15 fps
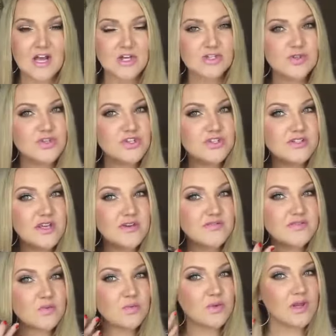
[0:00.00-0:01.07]
So it just
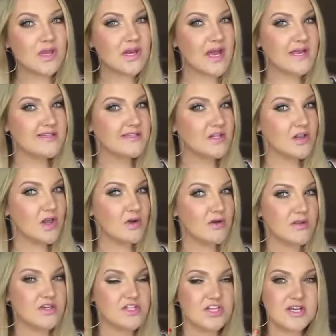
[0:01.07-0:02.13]
gives a really nice glow
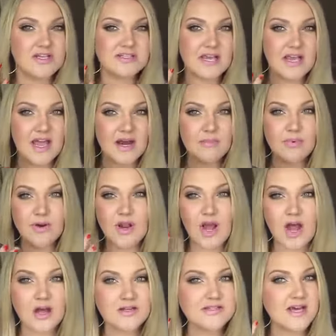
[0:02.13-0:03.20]
to the cheeks. I kind of put it
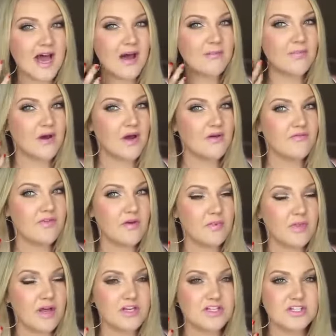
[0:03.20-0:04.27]
on top of the
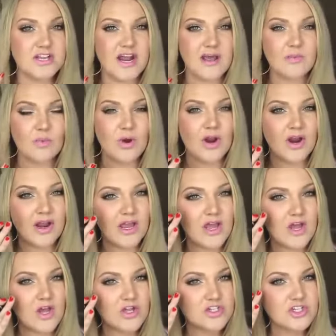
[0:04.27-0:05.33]
blush that I'm wearing,
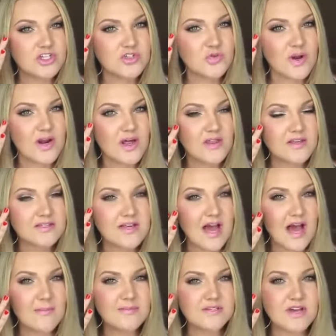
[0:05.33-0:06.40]
just right on the
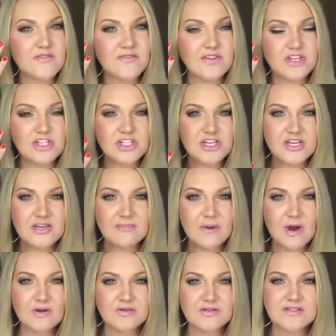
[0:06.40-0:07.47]
tops of the
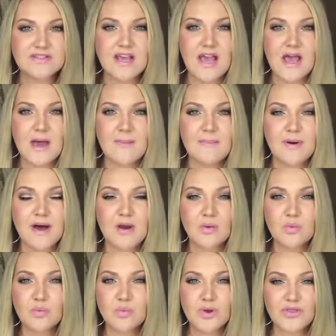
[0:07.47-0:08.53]
cheekbones,
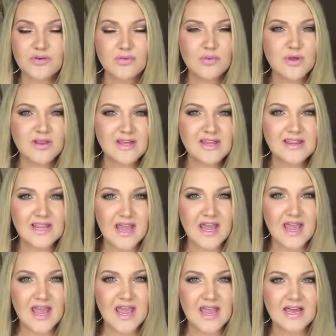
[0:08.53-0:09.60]
but with a really
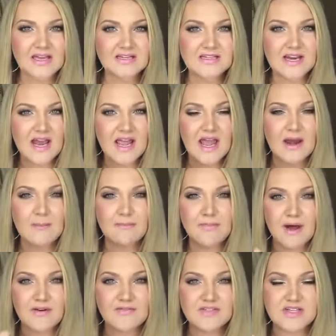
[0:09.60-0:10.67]
light hand, and I kind of
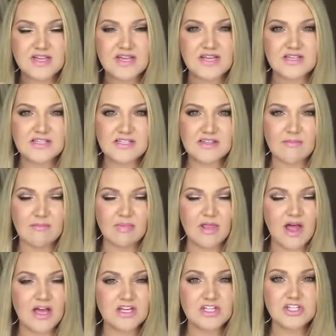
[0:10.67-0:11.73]
buffed it into the
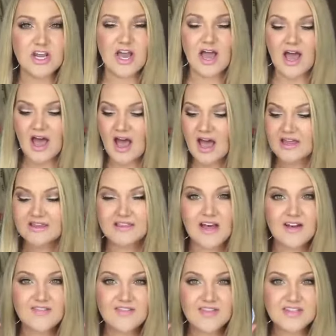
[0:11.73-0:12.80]
blush. I
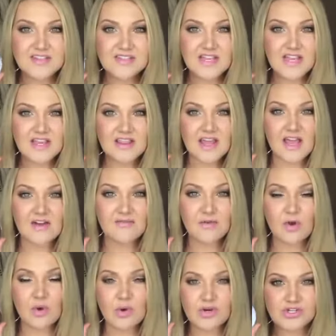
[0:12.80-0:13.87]
love this thing. They
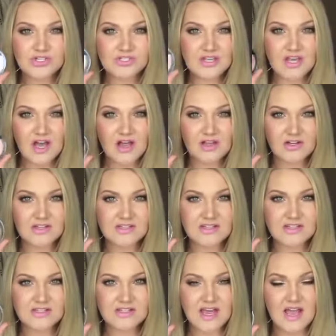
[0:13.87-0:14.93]
have gorgeous colors in
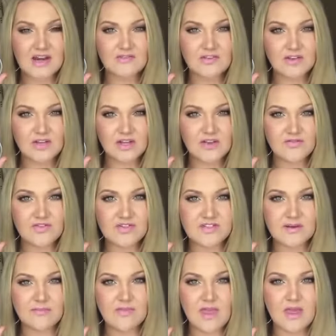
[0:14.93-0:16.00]
this line. If you're looking for
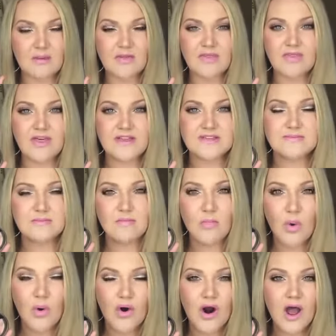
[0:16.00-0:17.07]
something that's
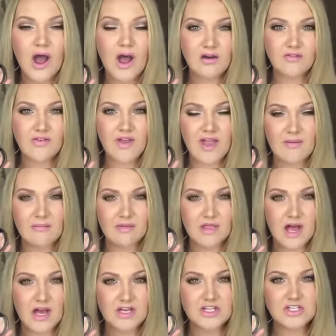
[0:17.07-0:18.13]
more of a
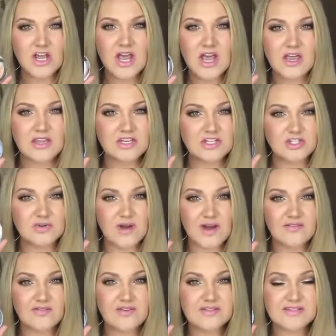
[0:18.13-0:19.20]
blush, they do
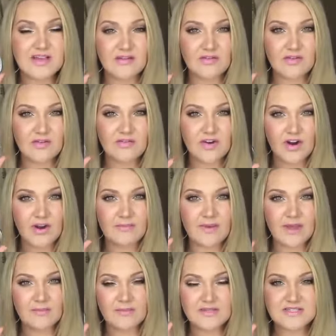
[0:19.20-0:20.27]
have several very
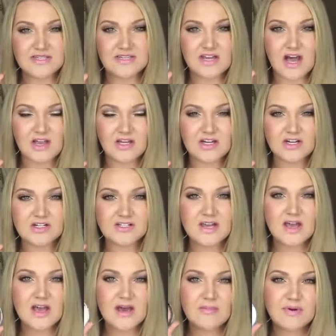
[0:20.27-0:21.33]
pigmented colors.
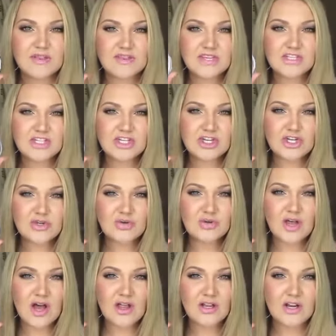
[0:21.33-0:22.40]
But this
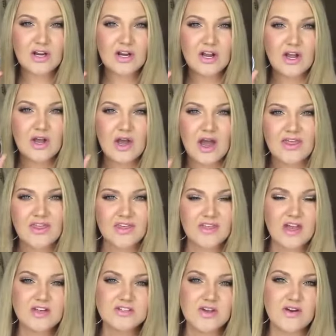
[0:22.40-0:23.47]
nude color, I think
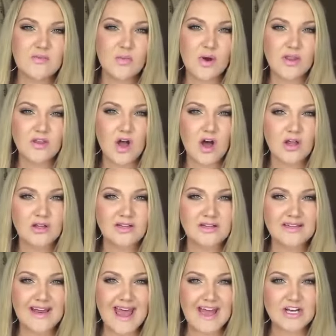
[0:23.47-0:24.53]
they also have one called
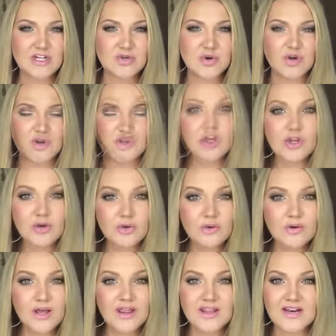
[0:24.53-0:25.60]
Natural. The
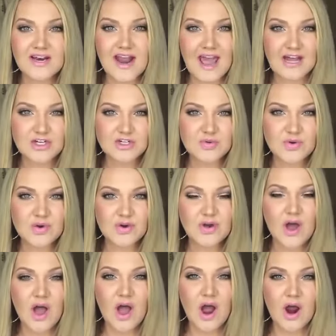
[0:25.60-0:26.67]
nude and the
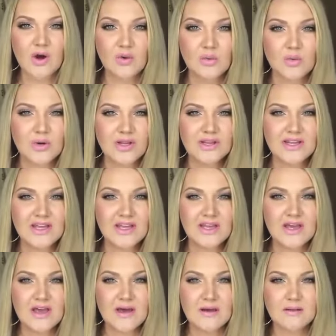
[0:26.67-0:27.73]
natural are
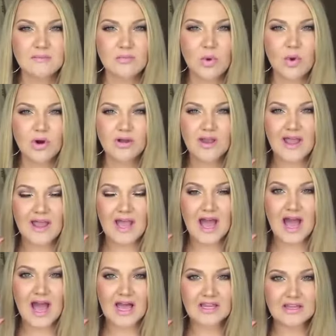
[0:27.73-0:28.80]
really more like
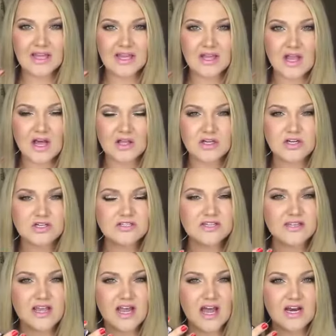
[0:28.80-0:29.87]
highlight colors,
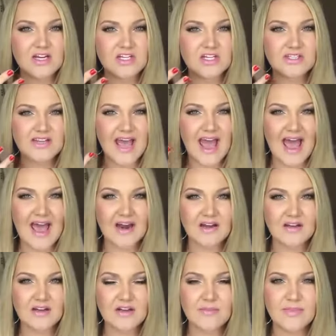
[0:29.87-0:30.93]
and they kind of just add
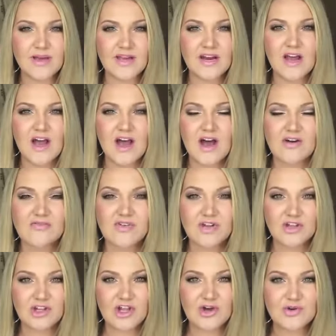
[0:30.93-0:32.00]
a little bit of
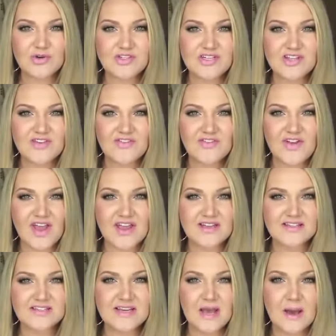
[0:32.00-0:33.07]
glow to the
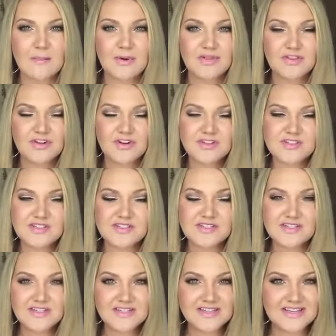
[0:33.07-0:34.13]
face, but they're
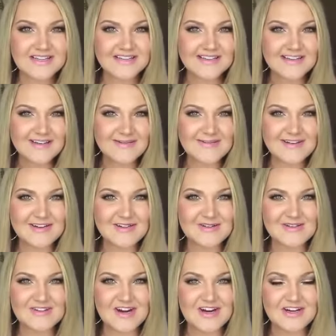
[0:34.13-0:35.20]
still a little bit
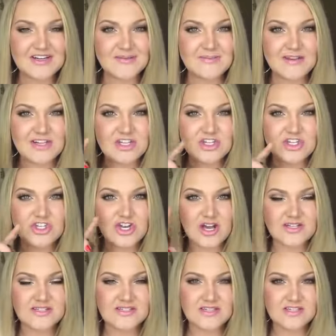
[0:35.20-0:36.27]
too dark to be
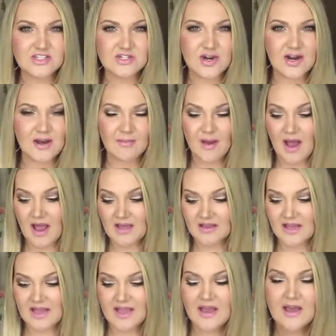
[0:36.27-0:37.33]
just a straight up
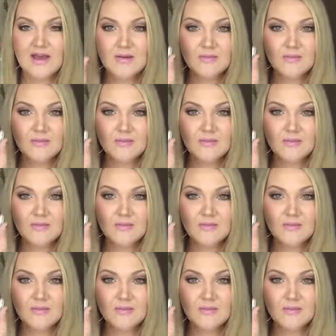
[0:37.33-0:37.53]
highlight.